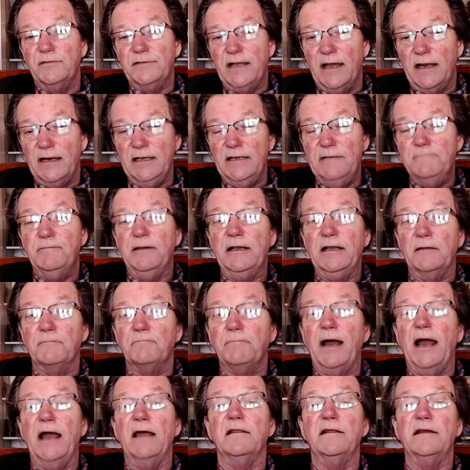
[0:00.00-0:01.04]
with that heaping and
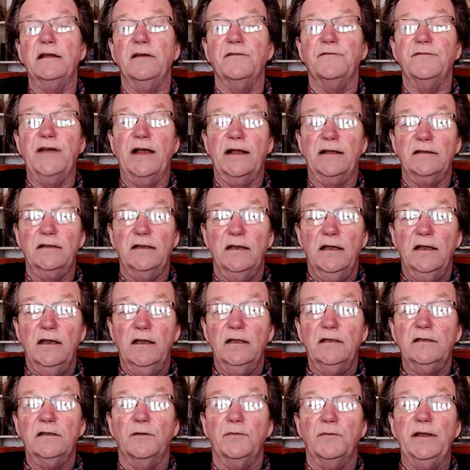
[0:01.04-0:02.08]
piling effect
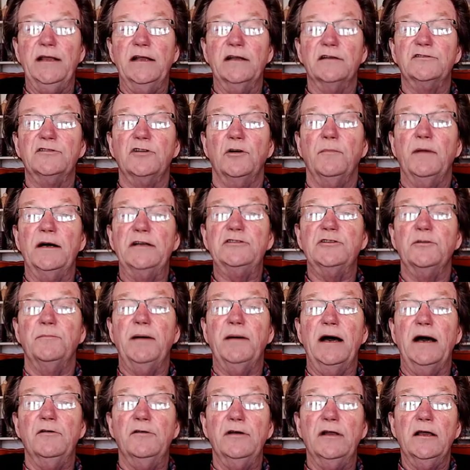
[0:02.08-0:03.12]
that we hear so much
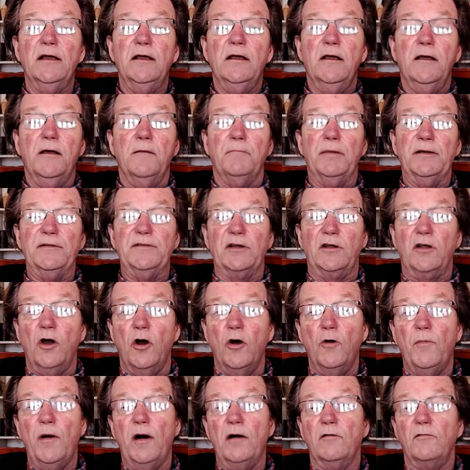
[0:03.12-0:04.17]
about. But the
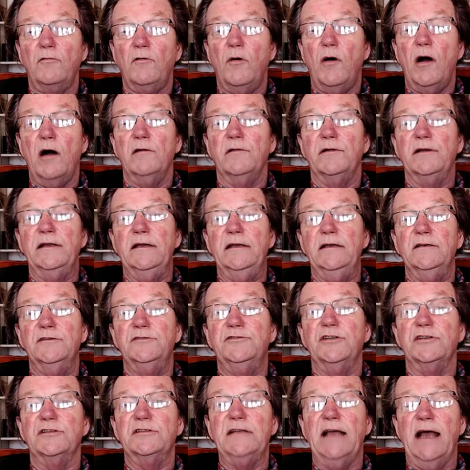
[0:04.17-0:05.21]
cobalt quality is
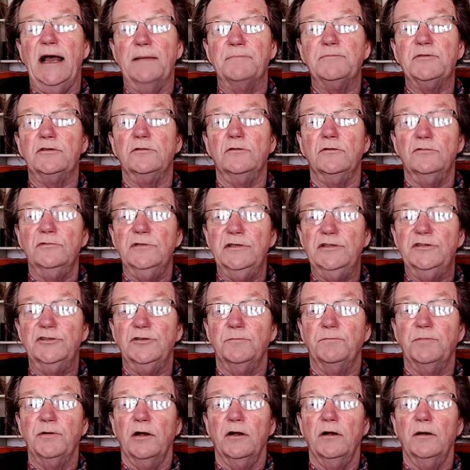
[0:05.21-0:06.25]
just absolutely
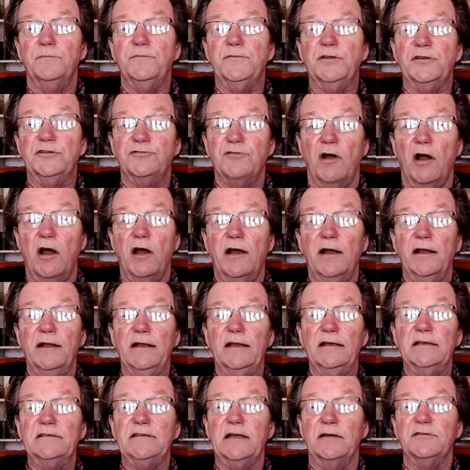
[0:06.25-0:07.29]
superb. The drawing
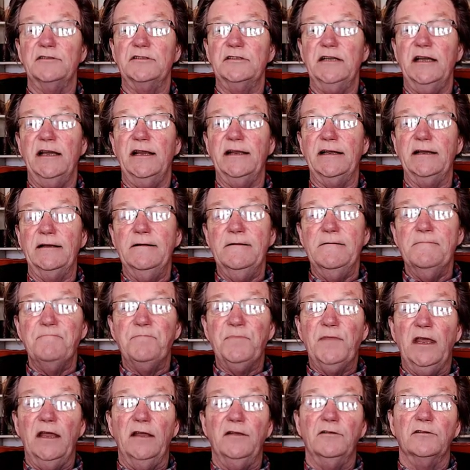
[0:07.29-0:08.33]
is outstanding,
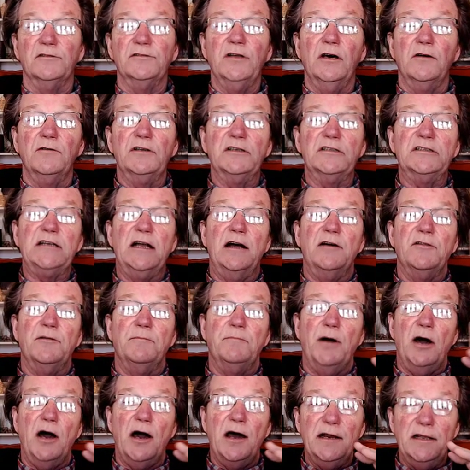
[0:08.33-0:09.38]
and you'll notice how the
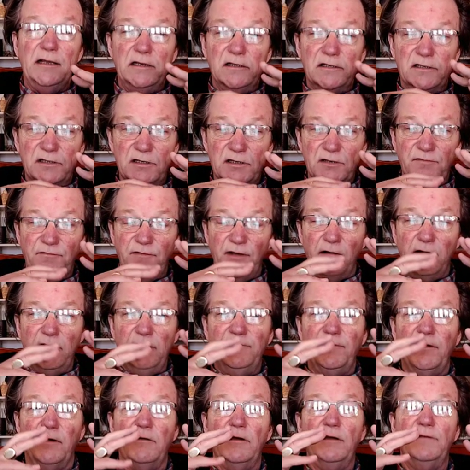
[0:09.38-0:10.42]
body is this very,
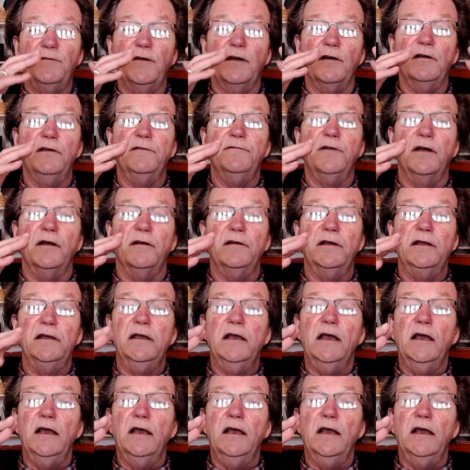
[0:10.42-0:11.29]
very, very, very